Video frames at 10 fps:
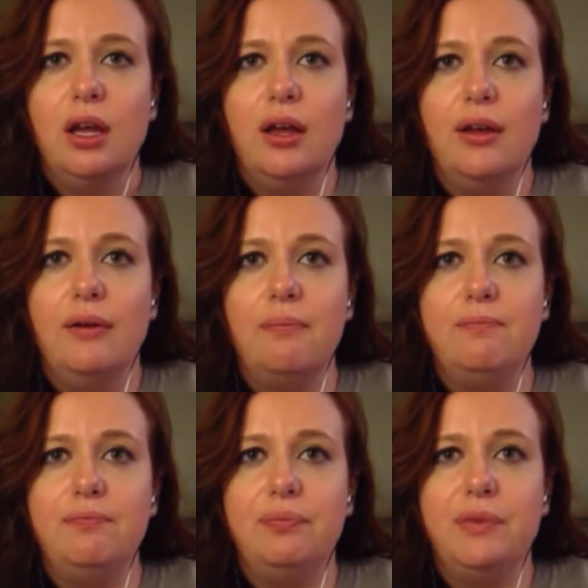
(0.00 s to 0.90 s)

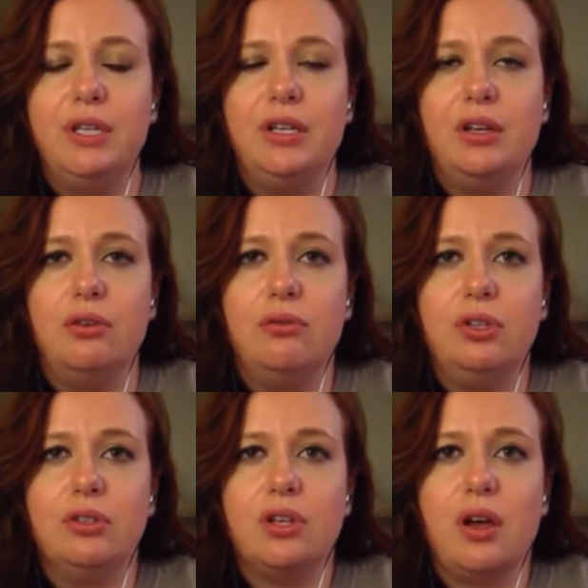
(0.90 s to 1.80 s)
Um, you know,
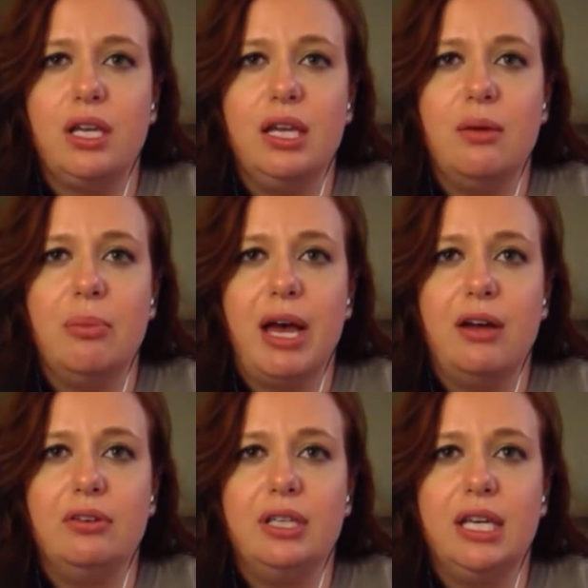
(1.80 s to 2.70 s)
you're talking
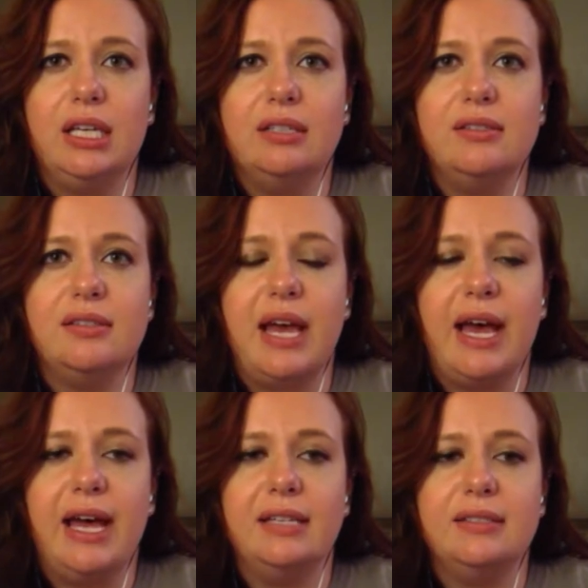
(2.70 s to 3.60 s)
about kids
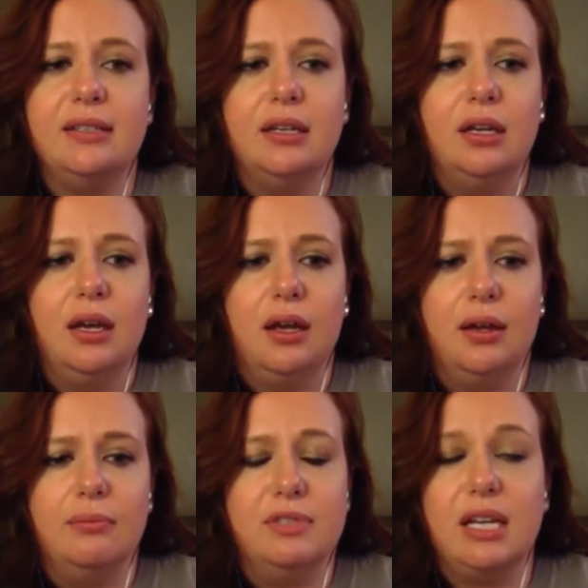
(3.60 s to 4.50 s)
that
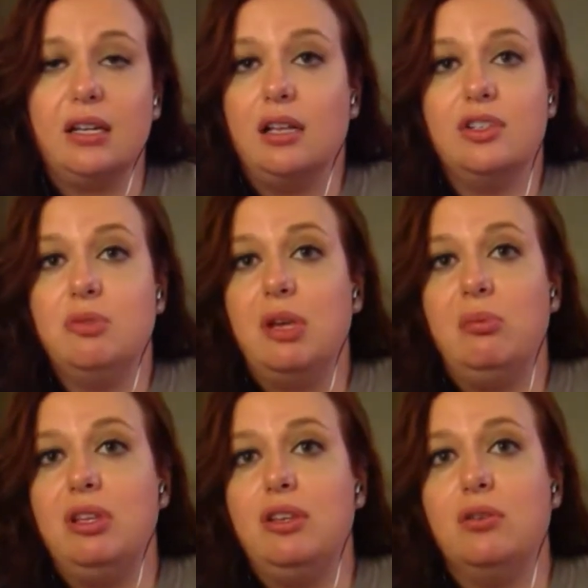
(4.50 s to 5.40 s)
um, technology may
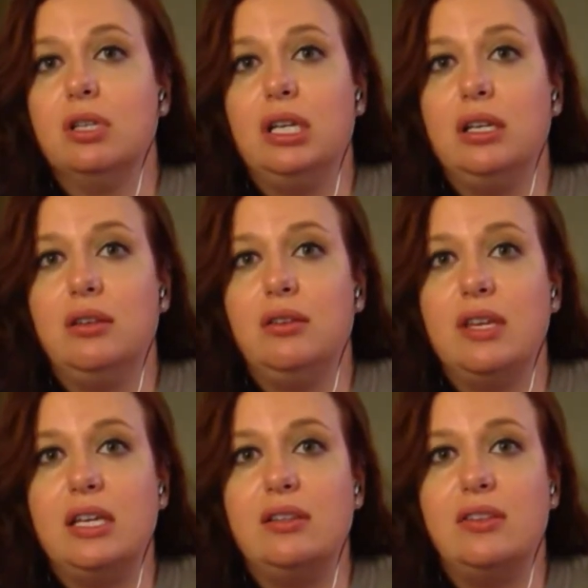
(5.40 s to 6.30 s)
be the only
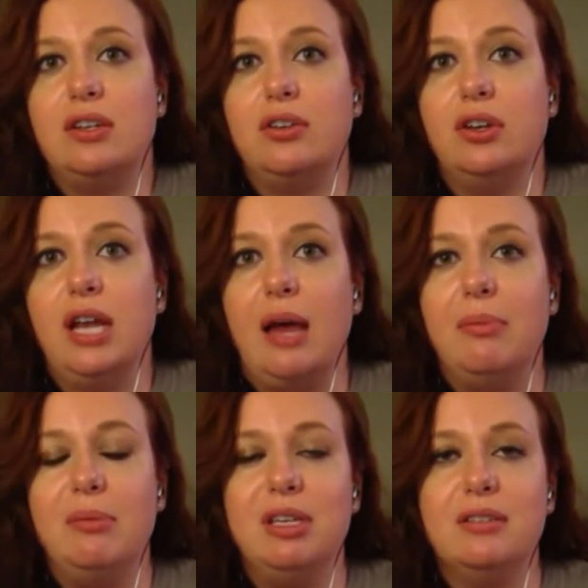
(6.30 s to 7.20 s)
thing that they're good at.
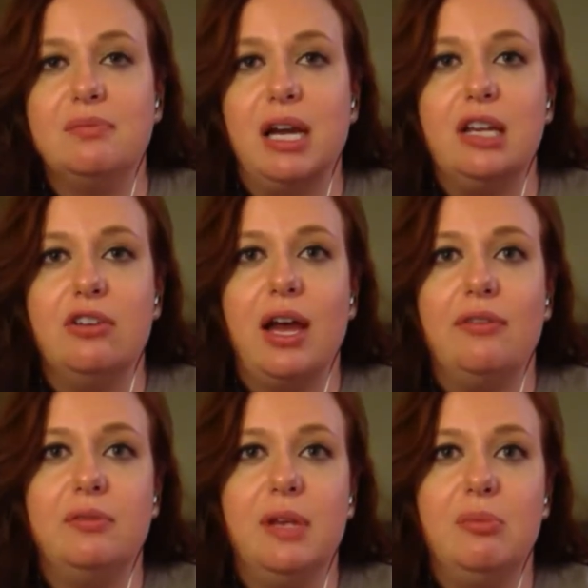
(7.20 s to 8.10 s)
Maybe it's
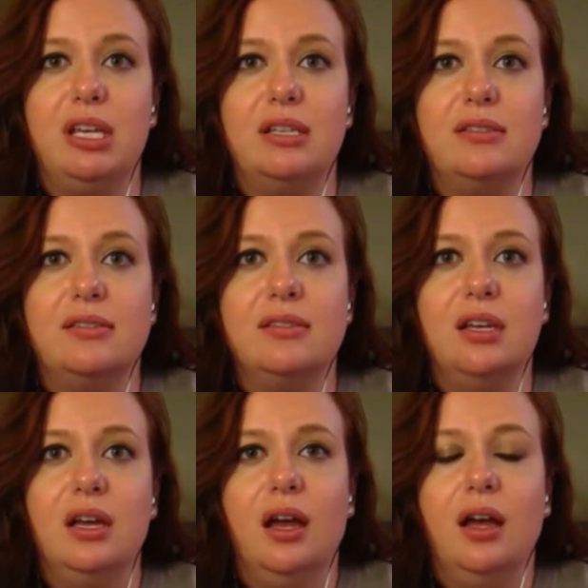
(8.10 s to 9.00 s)
Minecraft. Maybe it's
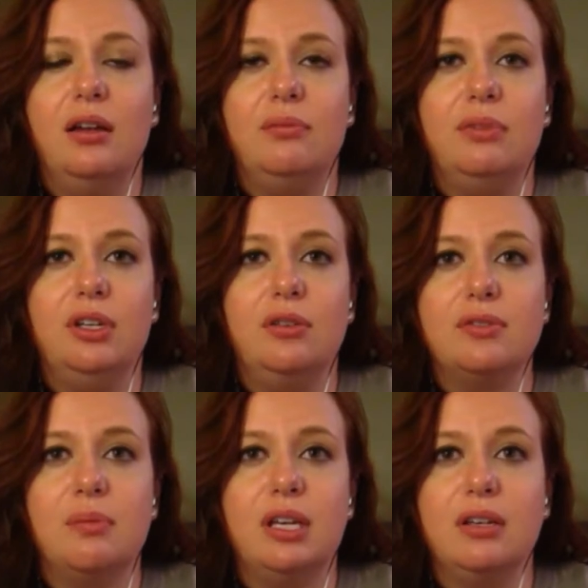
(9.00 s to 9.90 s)
um, you know
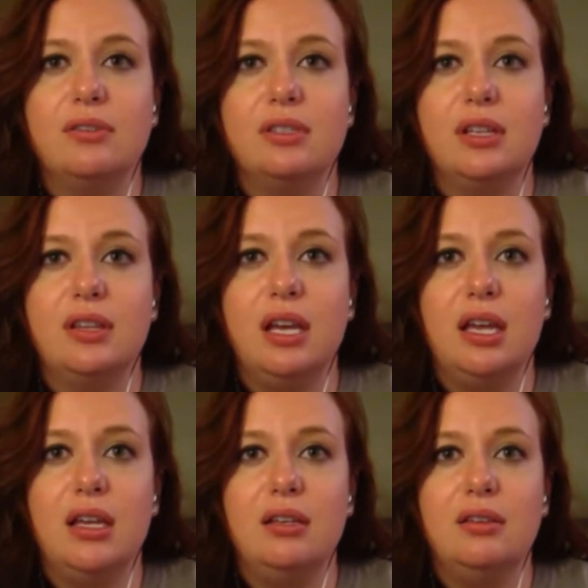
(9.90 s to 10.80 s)
something else that
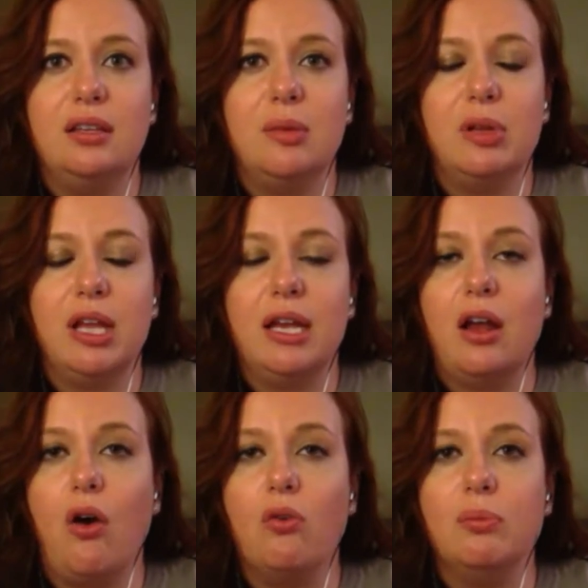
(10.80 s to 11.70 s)
they that they play at
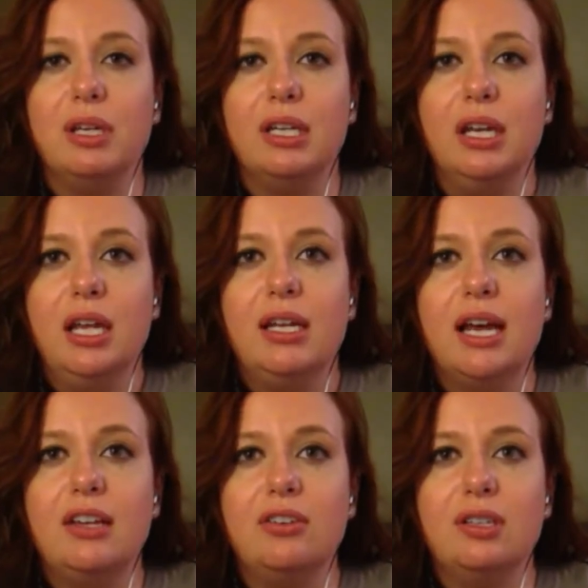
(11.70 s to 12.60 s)
home. And
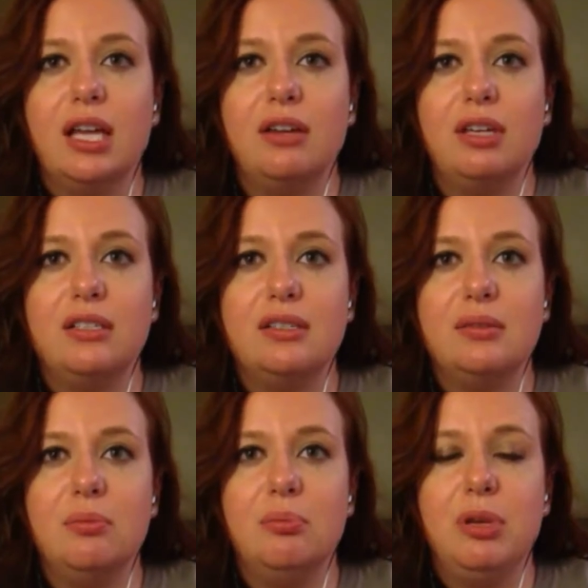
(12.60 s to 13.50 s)
now you're allowing it
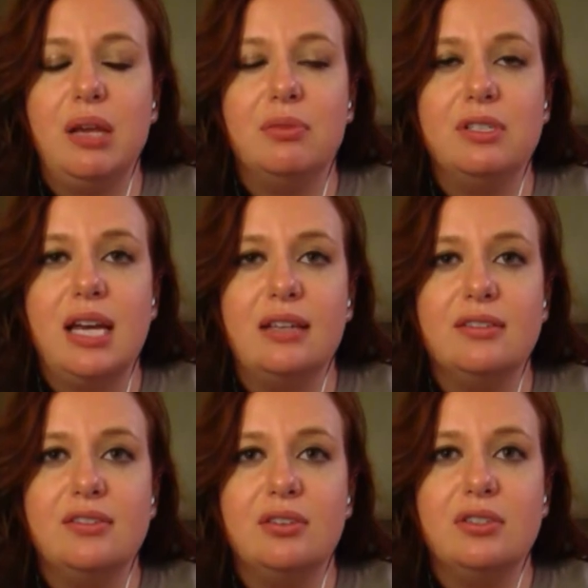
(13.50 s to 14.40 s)
to be able to
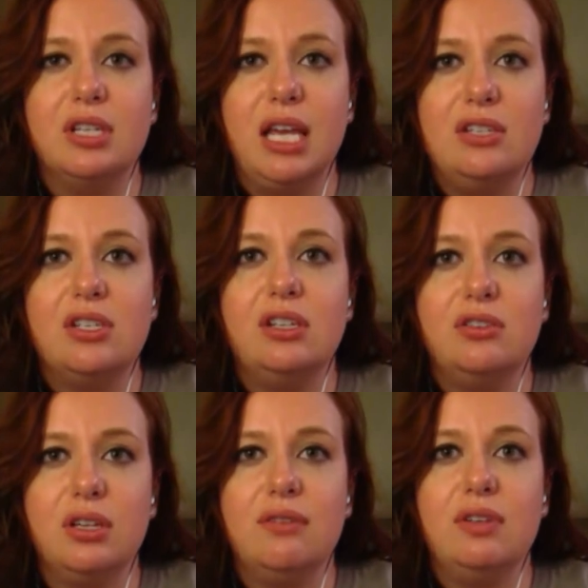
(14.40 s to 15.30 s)
access their education,
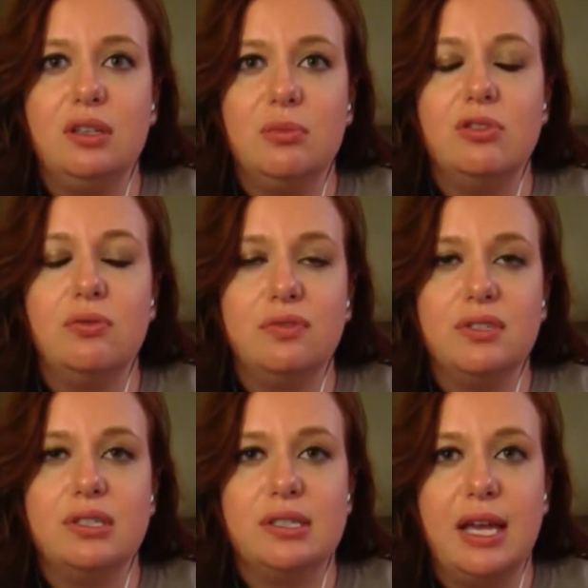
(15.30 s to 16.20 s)
and you're giving them a tool for
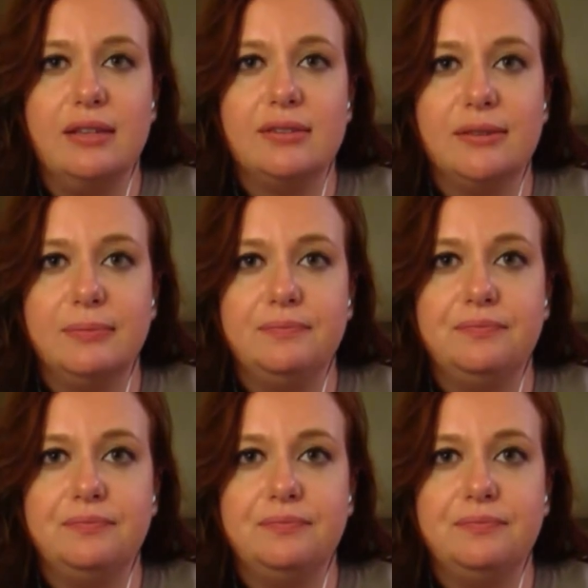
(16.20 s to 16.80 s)
success.